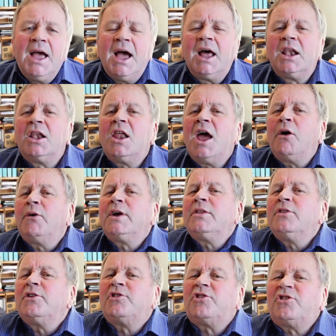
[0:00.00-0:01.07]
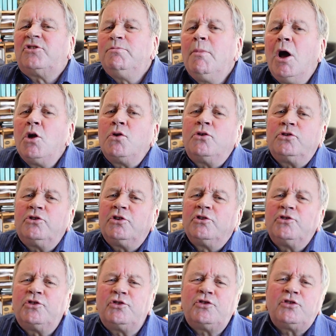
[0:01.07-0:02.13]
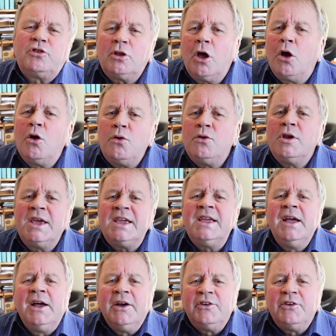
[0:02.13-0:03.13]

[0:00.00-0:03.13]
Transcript: Allowing the smoke to slowly